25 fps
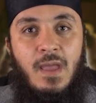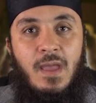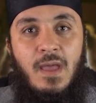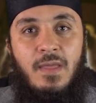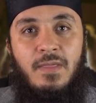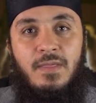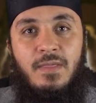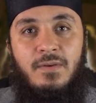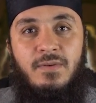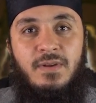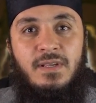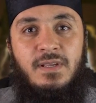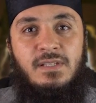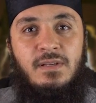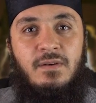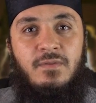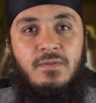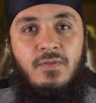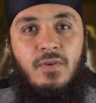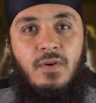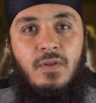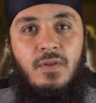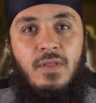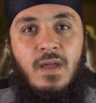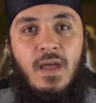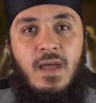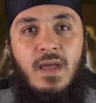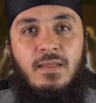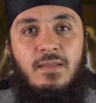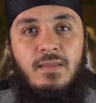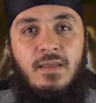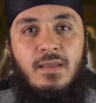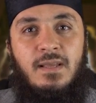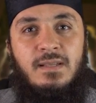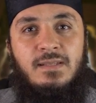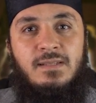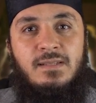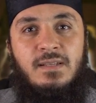And the reason for
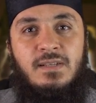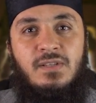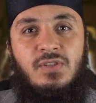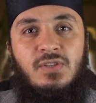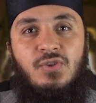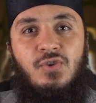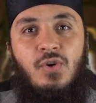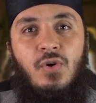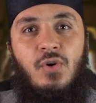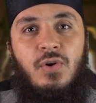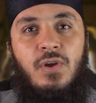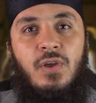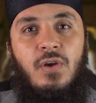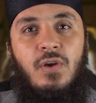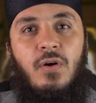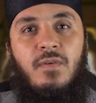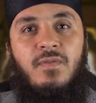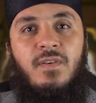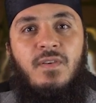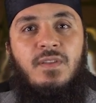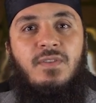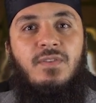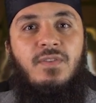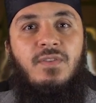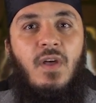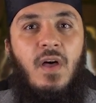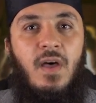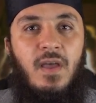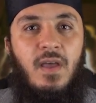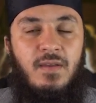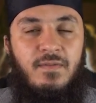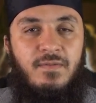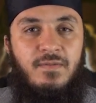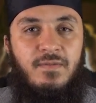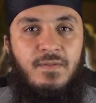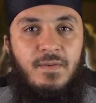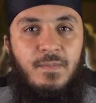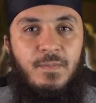that is the story of
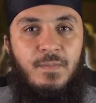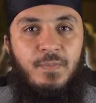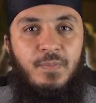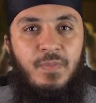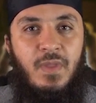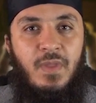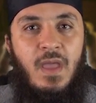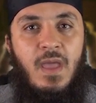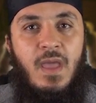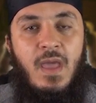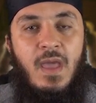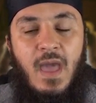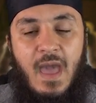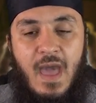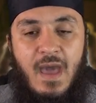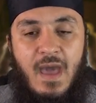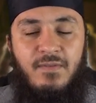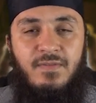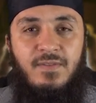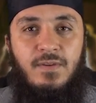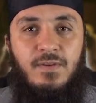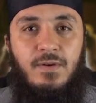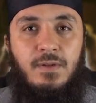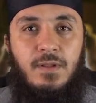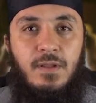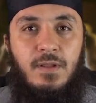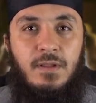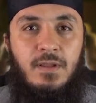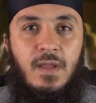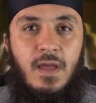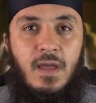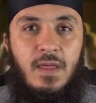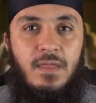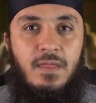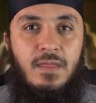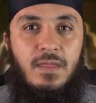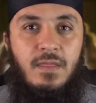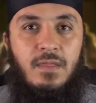At-Ta'if. After the
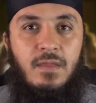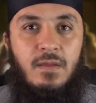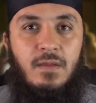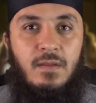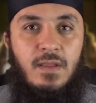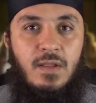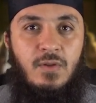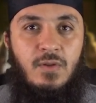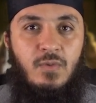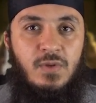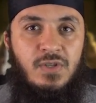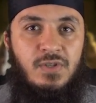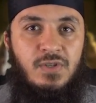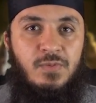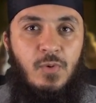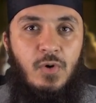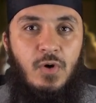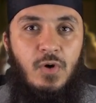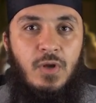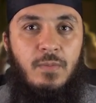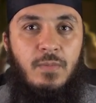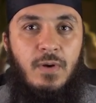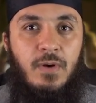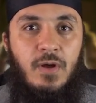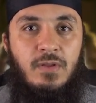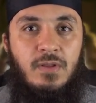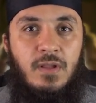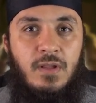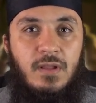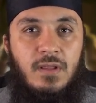death that we spoke about,